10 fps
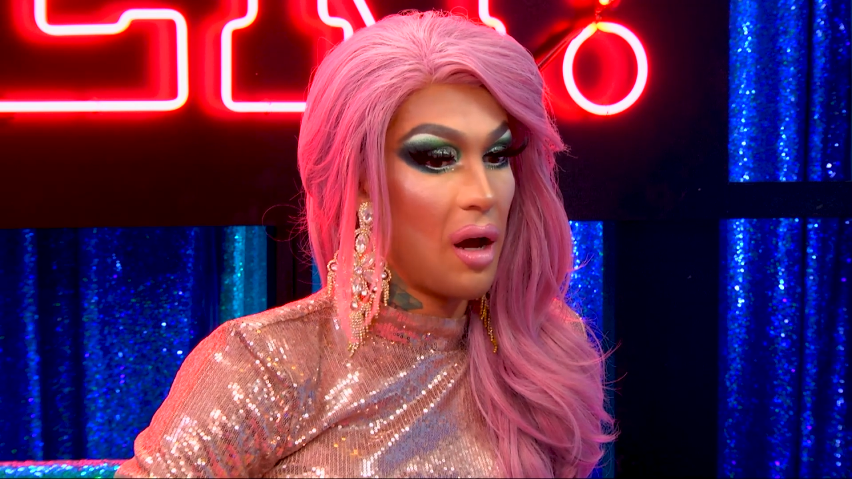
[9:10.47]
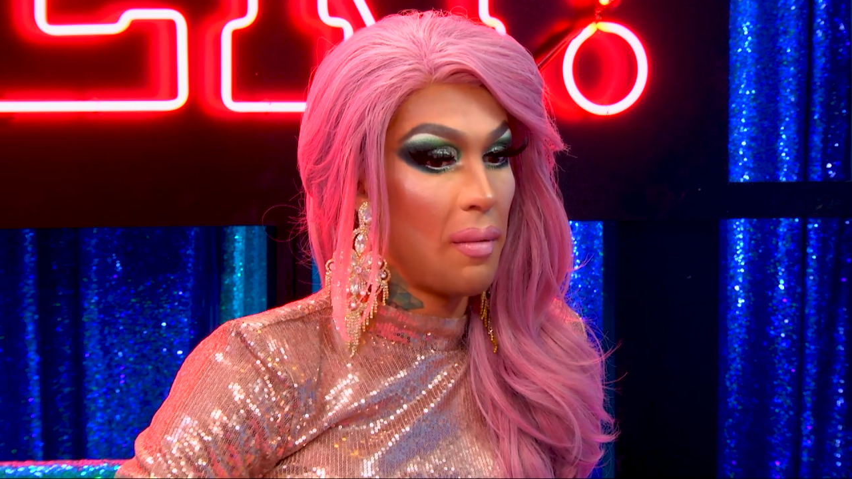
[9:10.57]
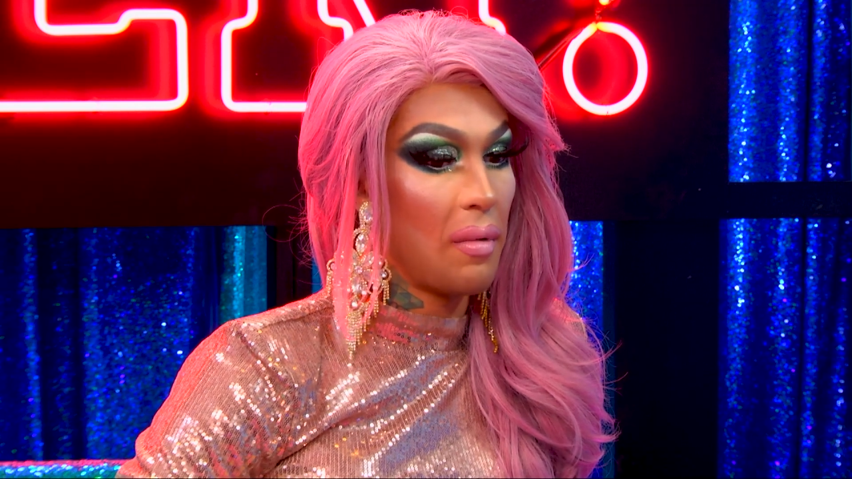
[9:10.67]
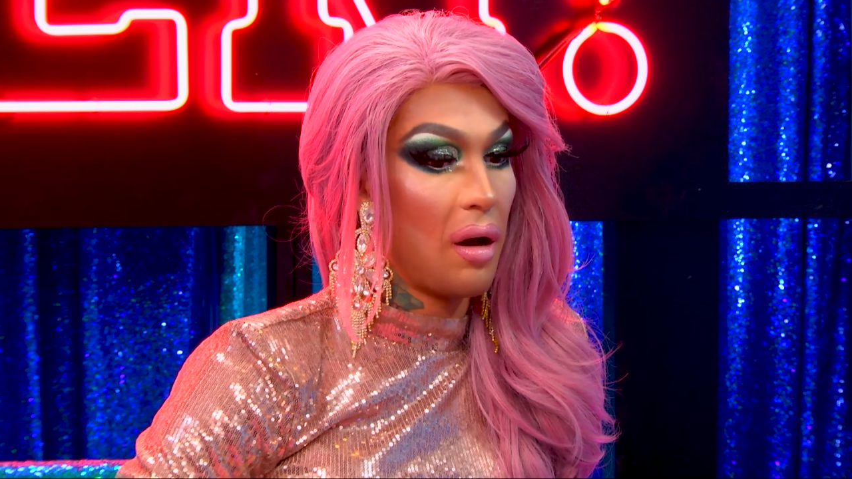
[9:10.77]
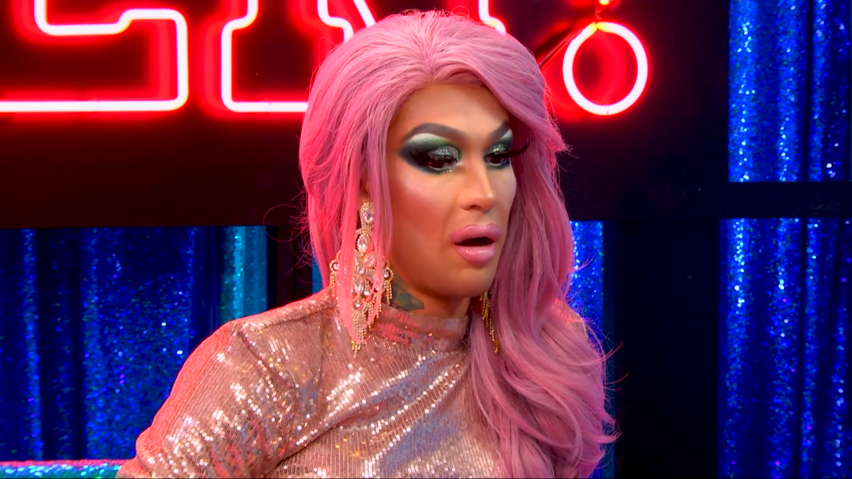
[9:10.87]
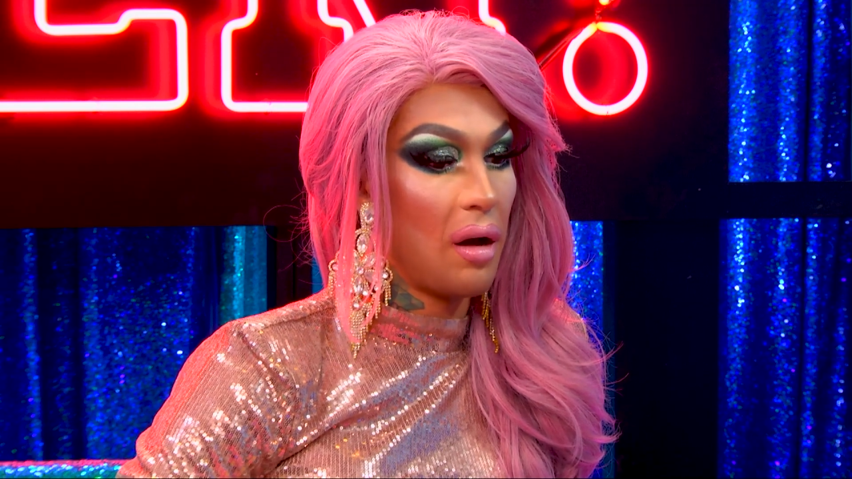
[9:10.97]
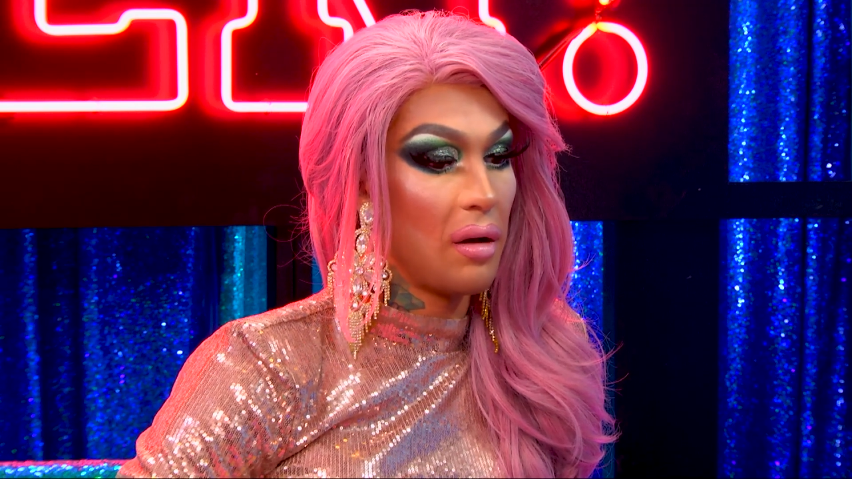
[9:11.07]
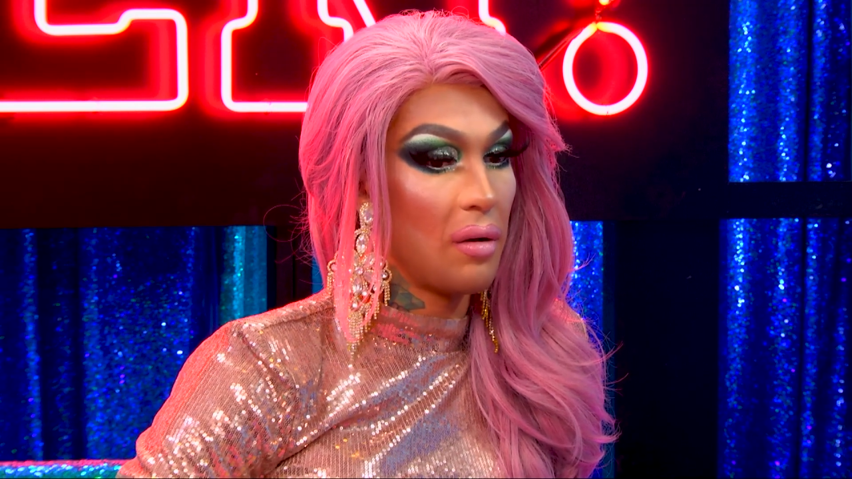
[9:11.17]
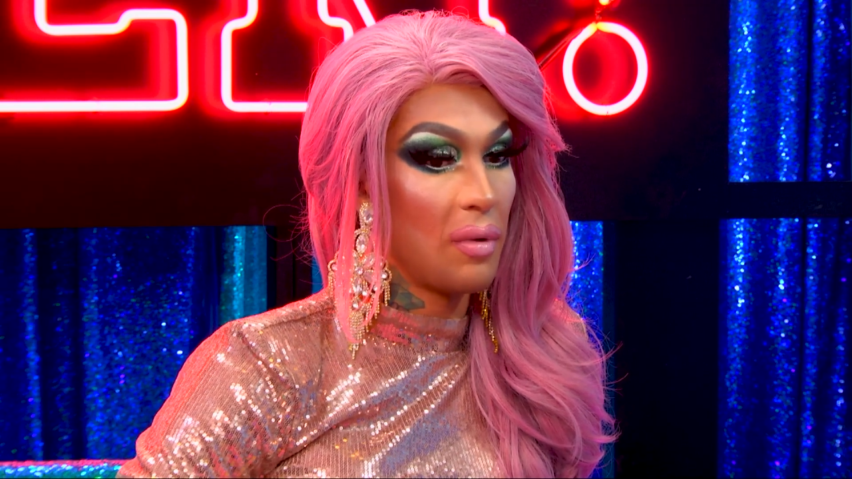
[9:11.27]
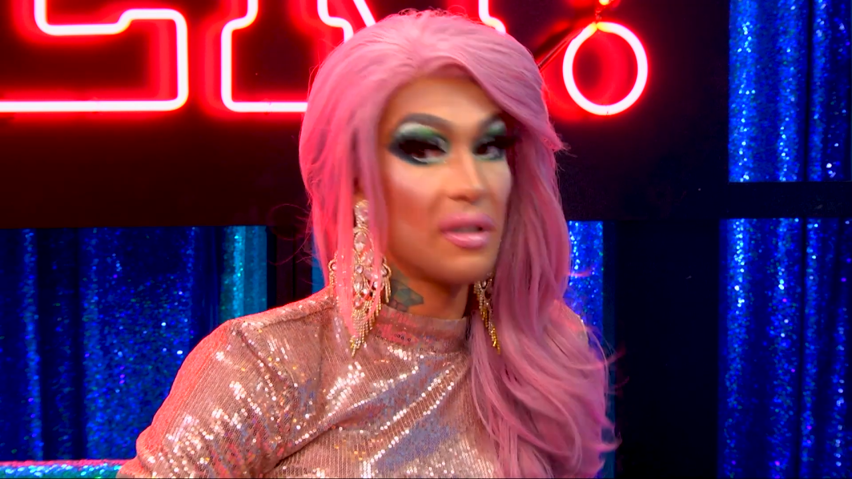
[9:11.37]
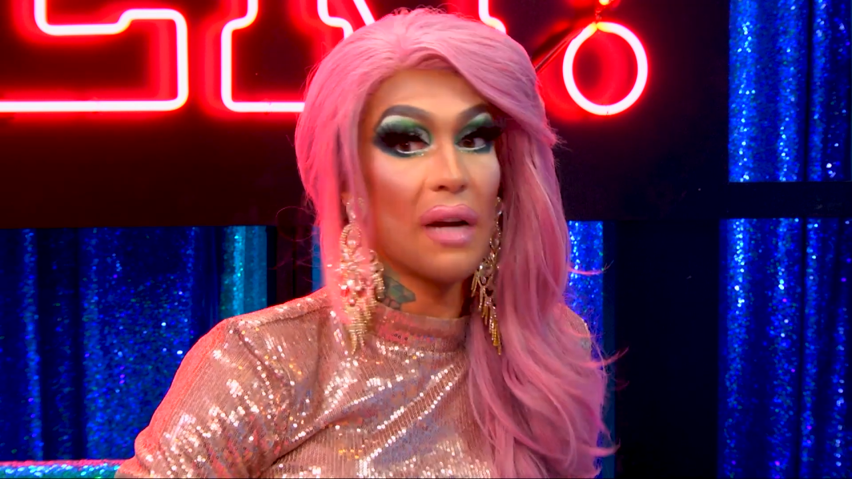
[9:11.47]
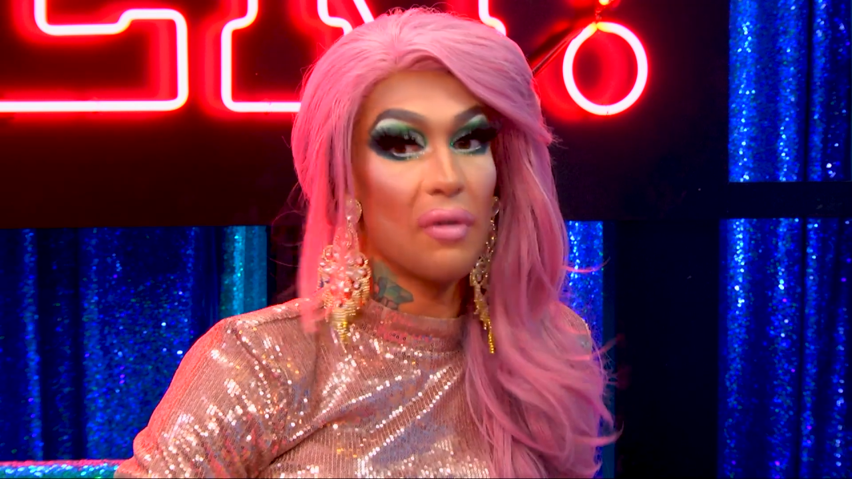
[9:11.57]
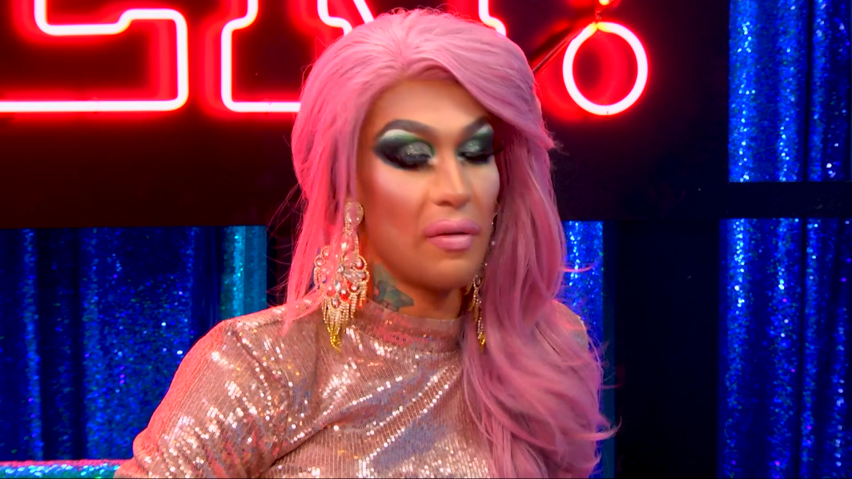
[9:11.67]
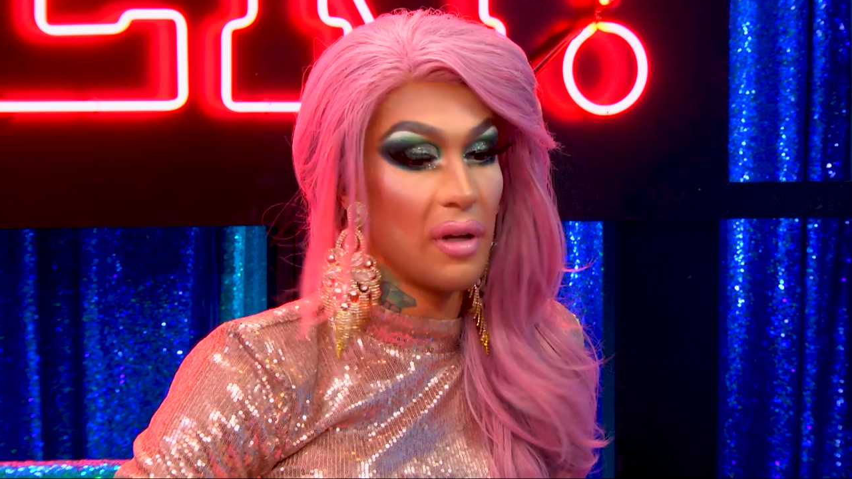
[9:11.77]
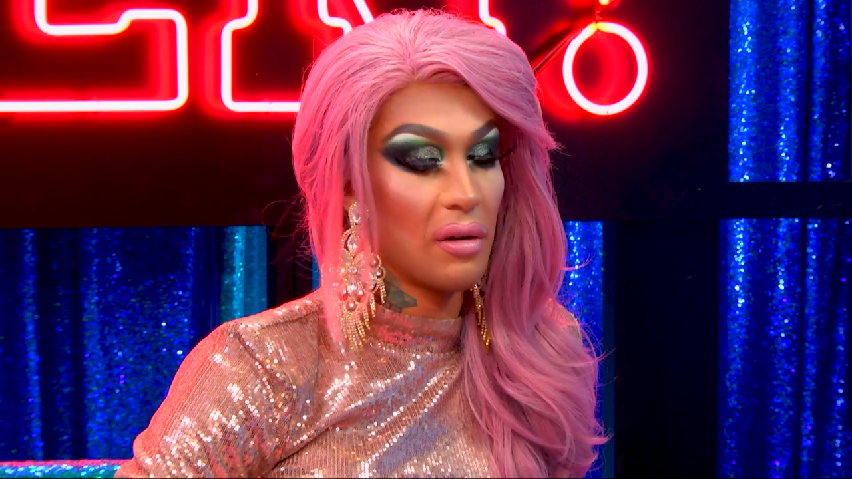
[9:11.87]
um, on with
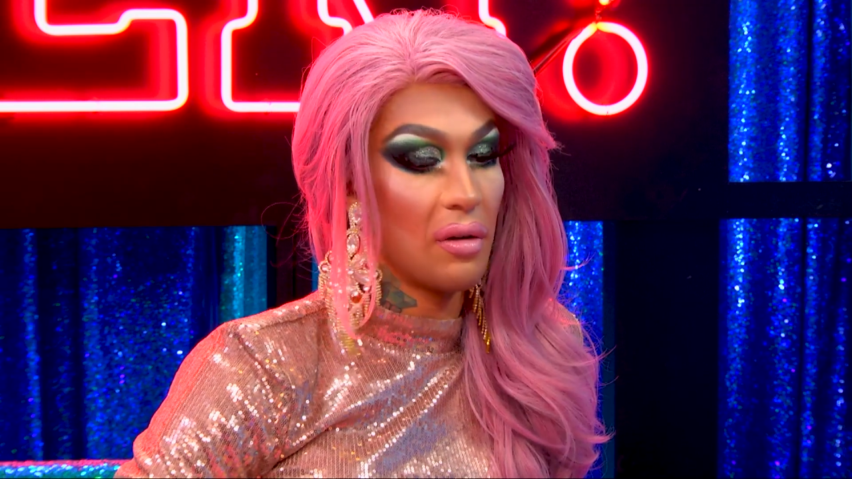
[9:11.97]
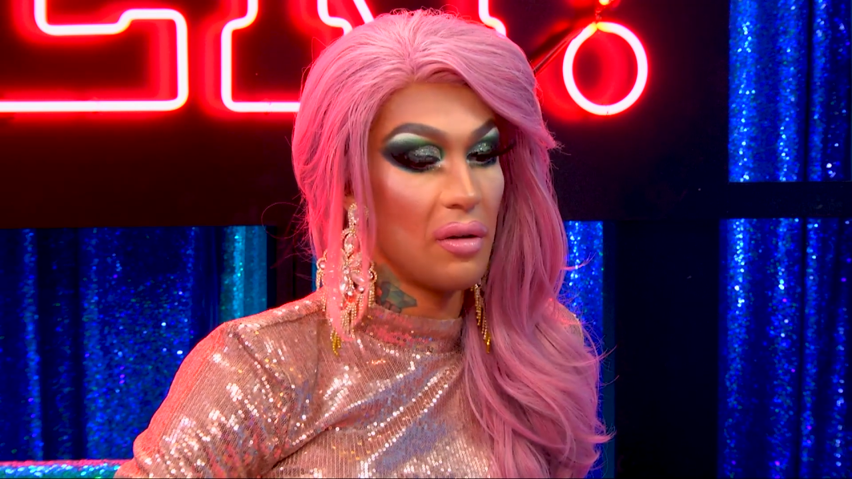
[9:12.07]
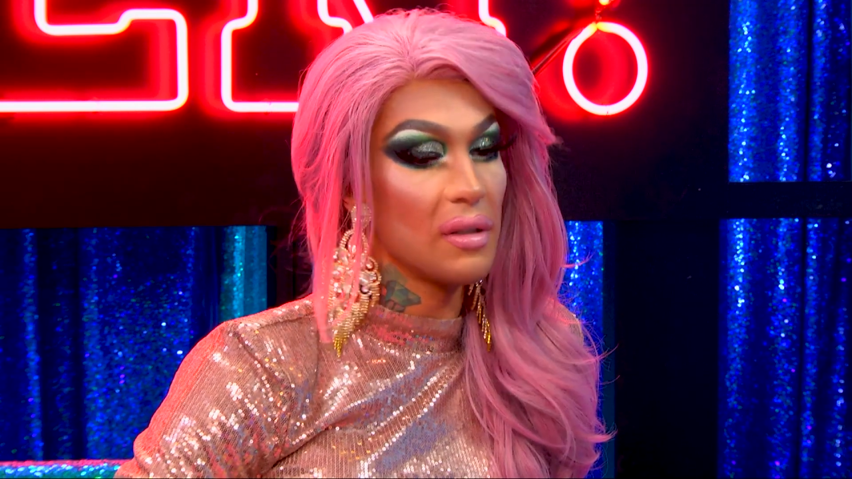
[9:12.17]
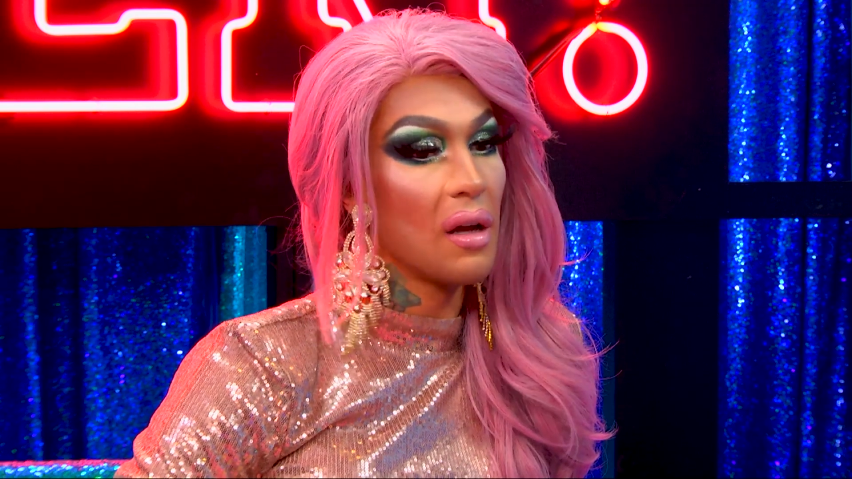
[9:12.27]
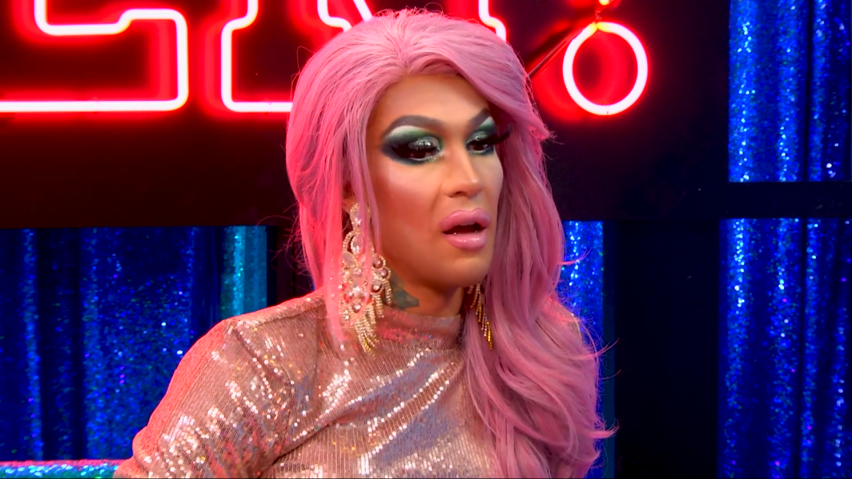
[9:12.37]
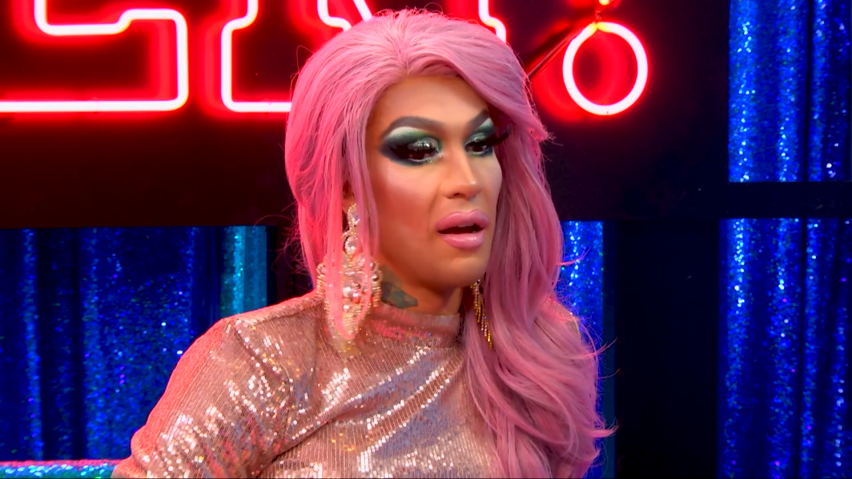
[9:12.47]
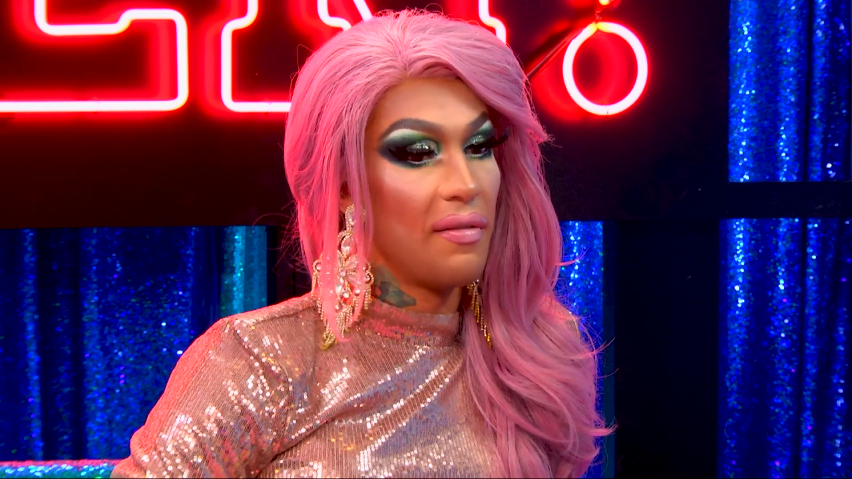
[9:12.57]
several of the other girls